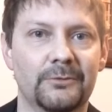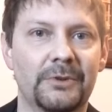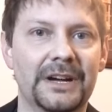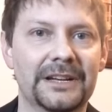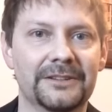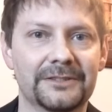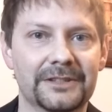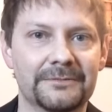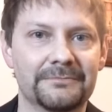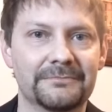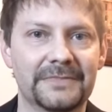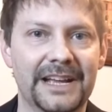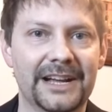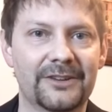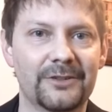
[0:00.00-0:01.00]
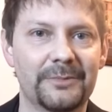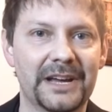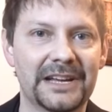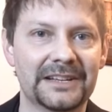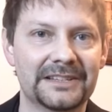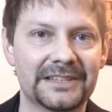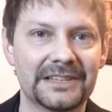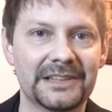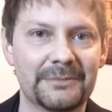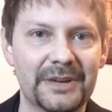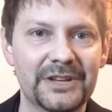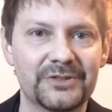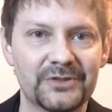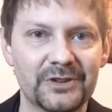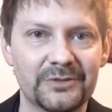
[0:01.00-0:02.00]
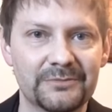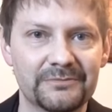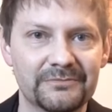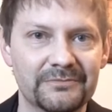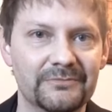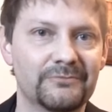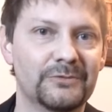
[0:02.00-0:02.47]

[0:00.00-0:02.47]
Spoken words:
wild acrobatics in the bedroom